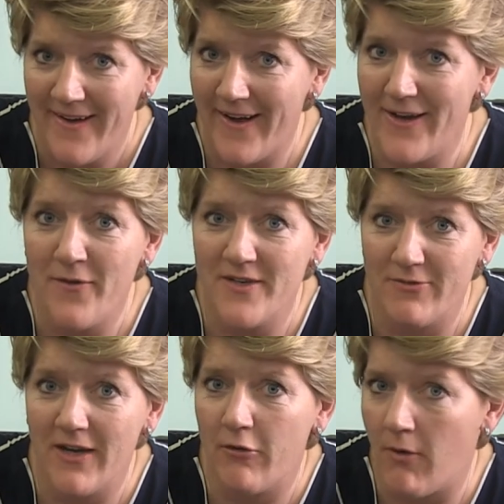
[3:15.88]
I know he's
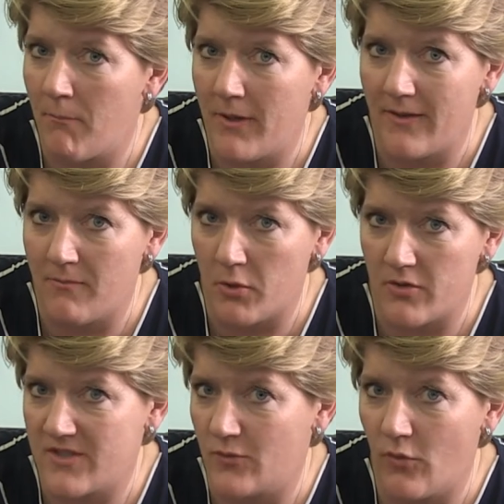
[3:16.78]
really grumpy in the
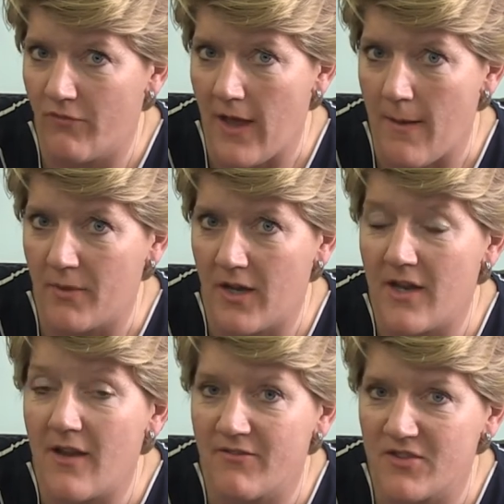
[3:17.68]
box and all of that, but
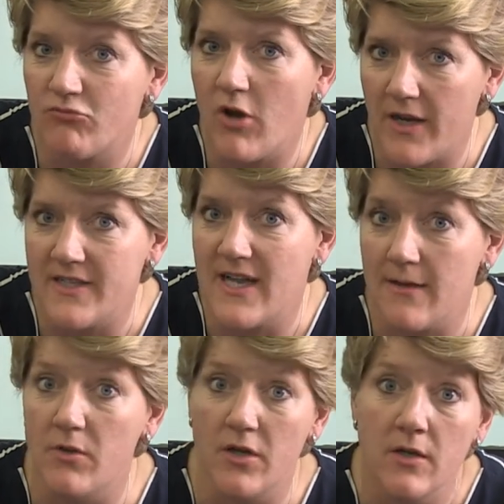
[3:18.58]
I'd love to ride
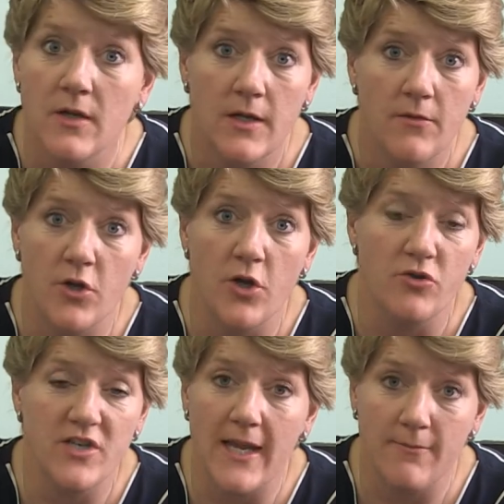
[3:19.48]
Denman, you know,
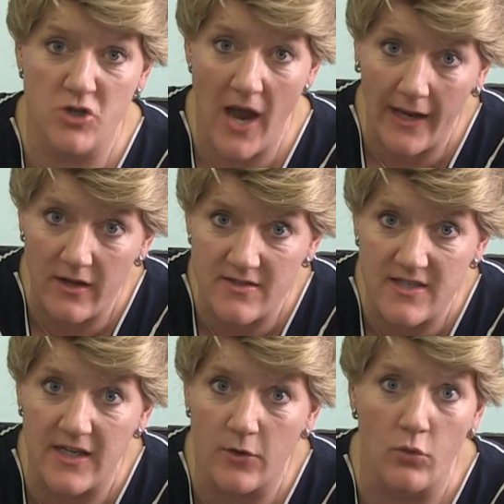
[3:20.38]
take him drag
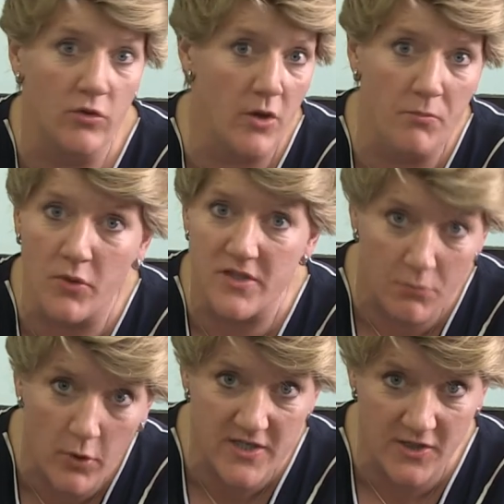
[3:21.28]
hunting or go point to
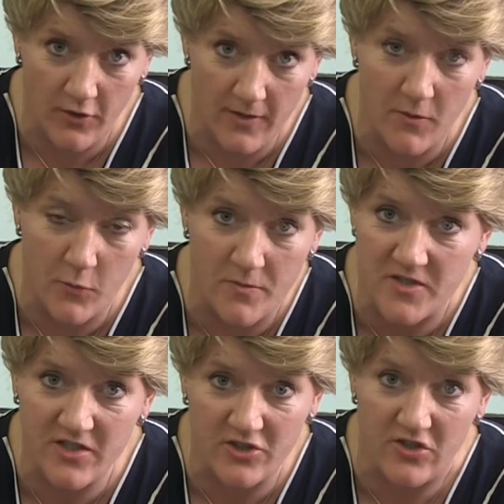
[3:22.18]
pointing on him. It would be
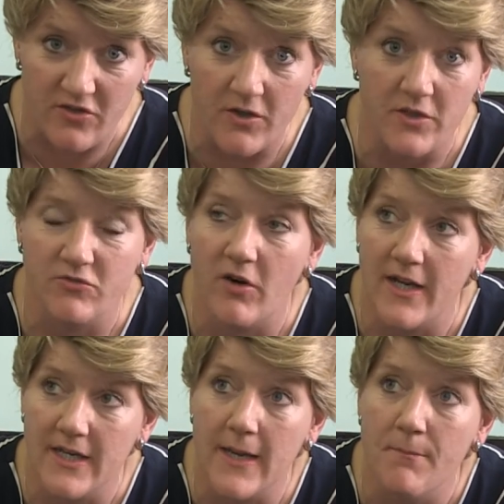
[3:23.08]
such a thrill to
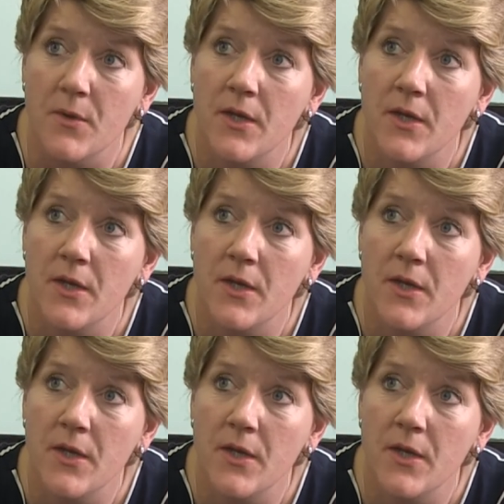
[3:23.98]
ride him.